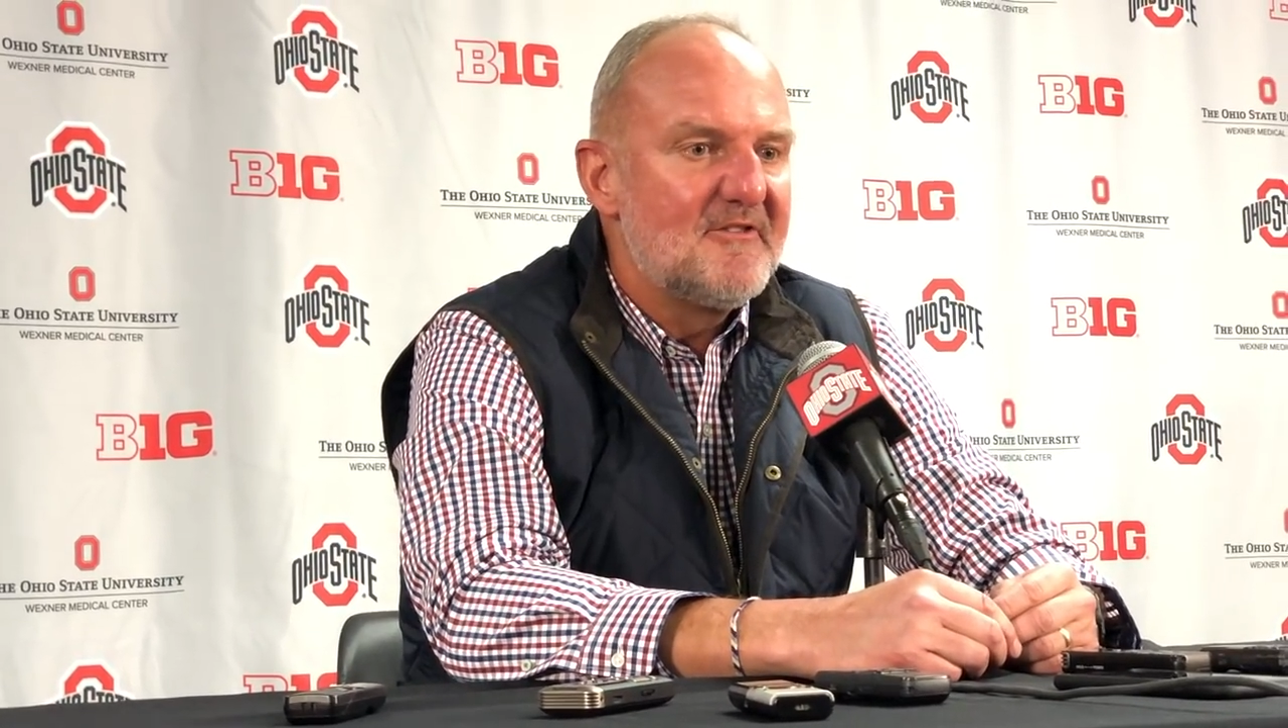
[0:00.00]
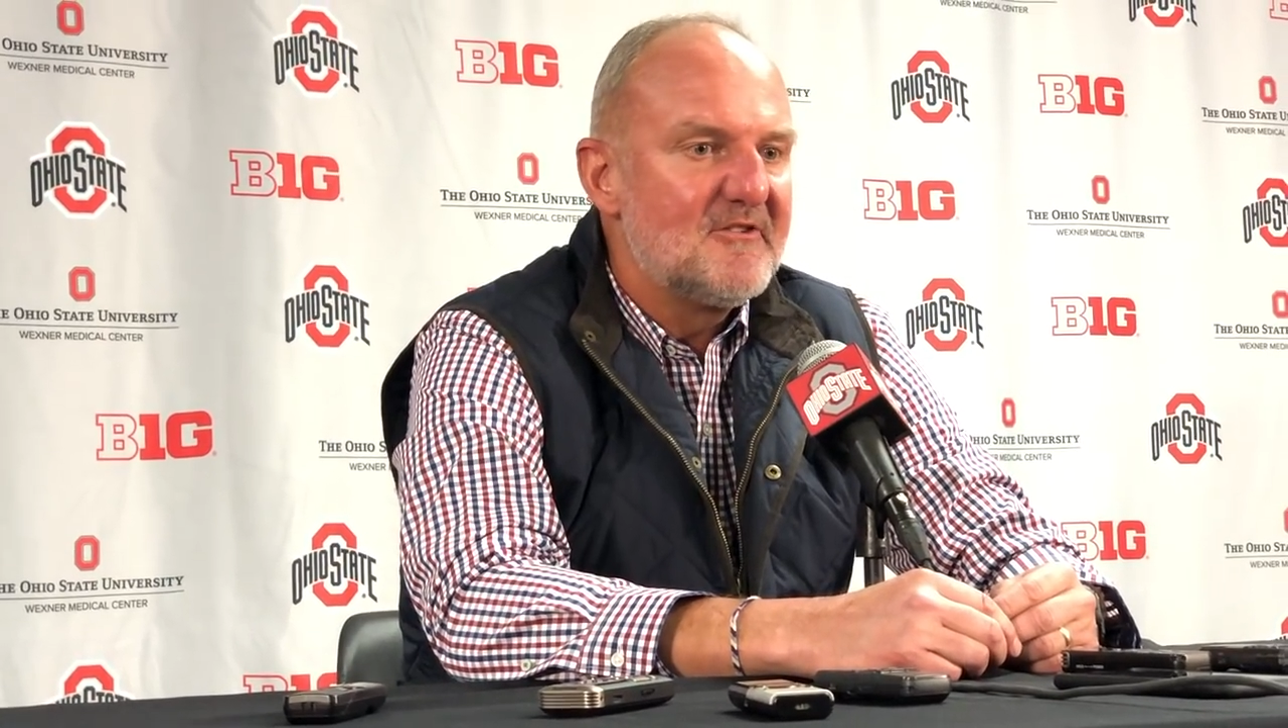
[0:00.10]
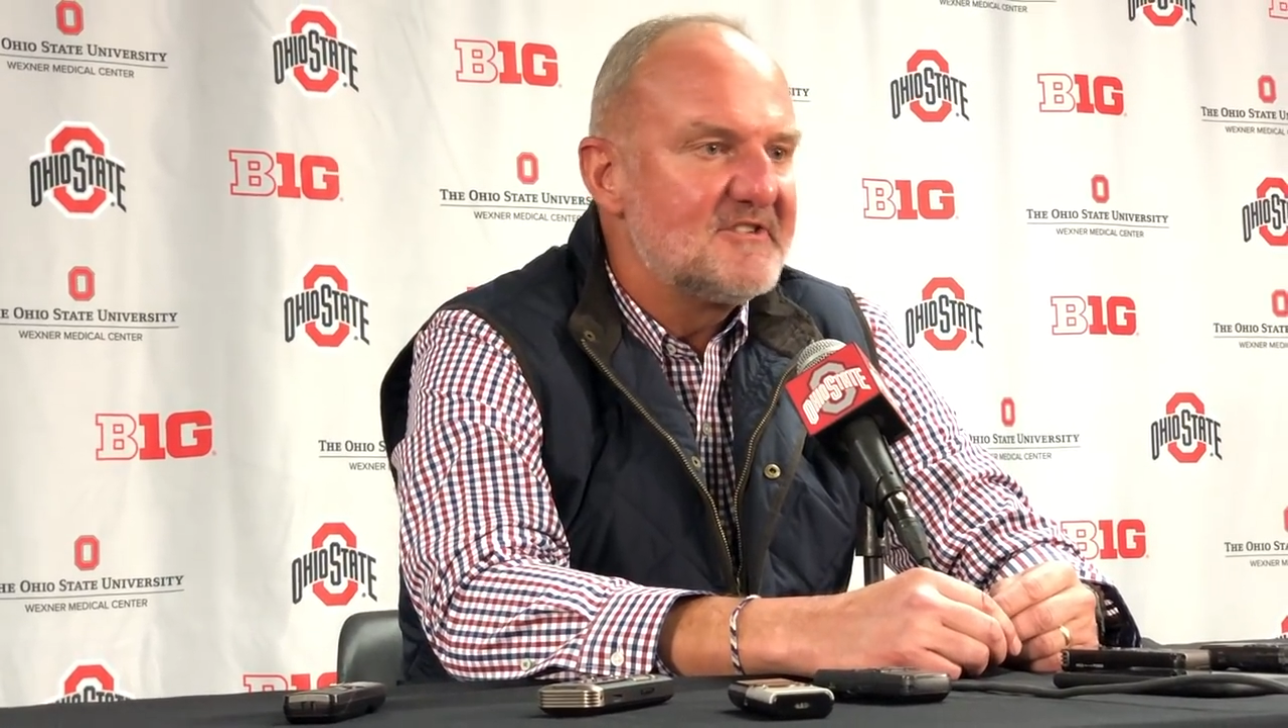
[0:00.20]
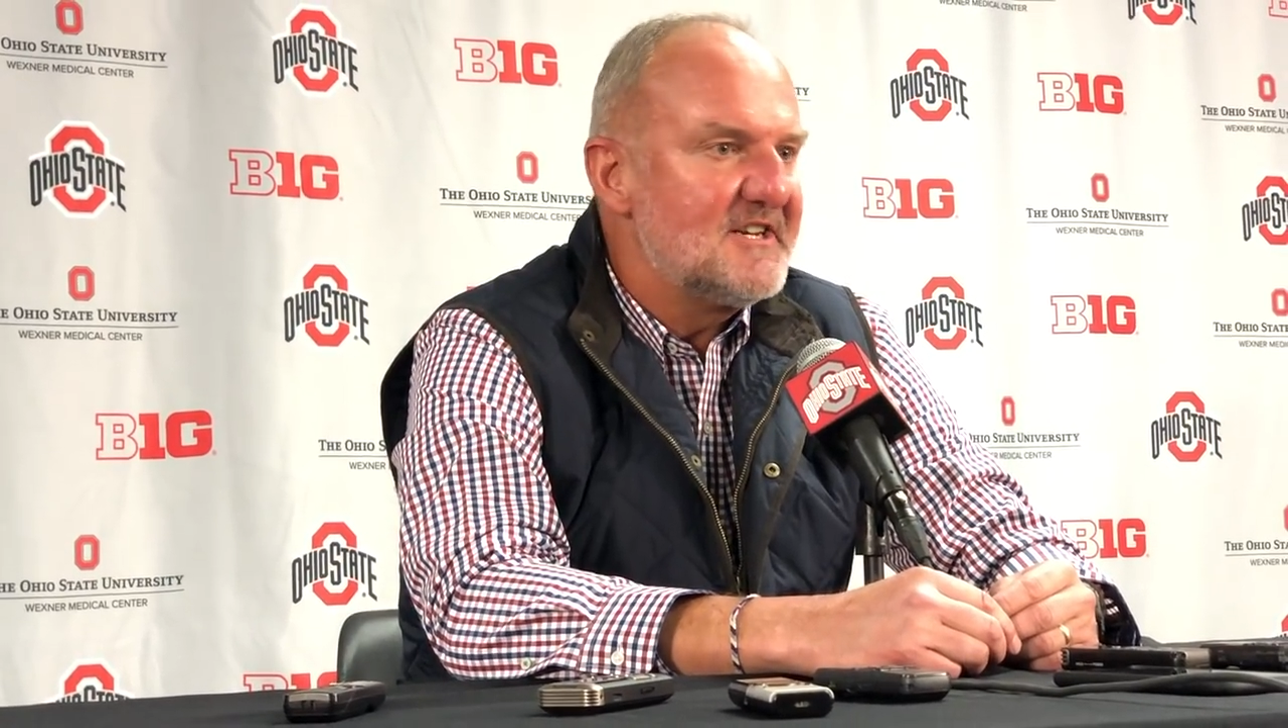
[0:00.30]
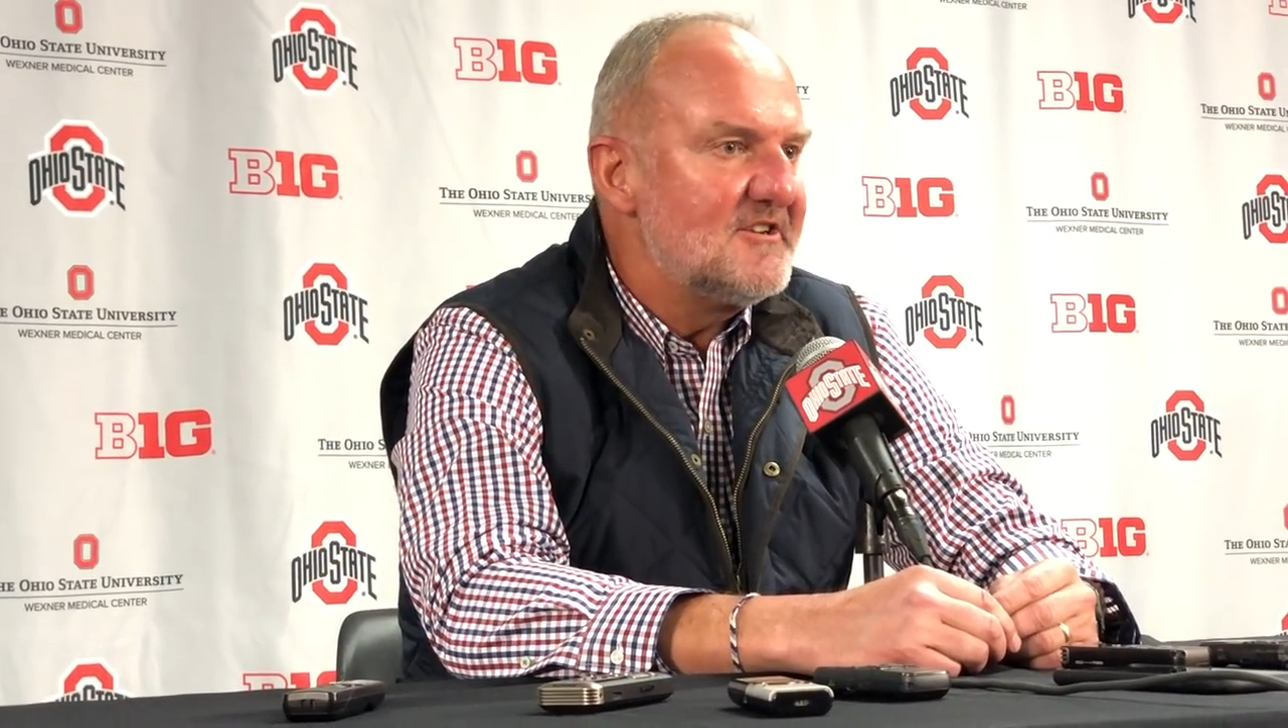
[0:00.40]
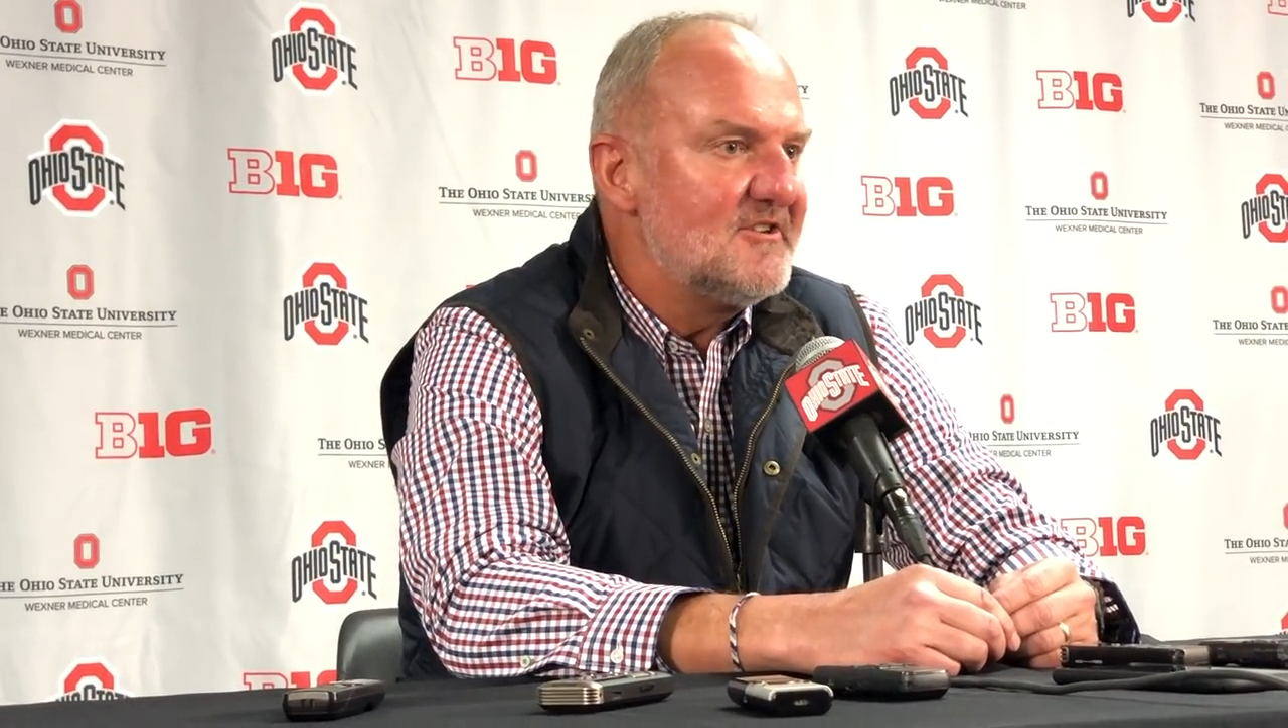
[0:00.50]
13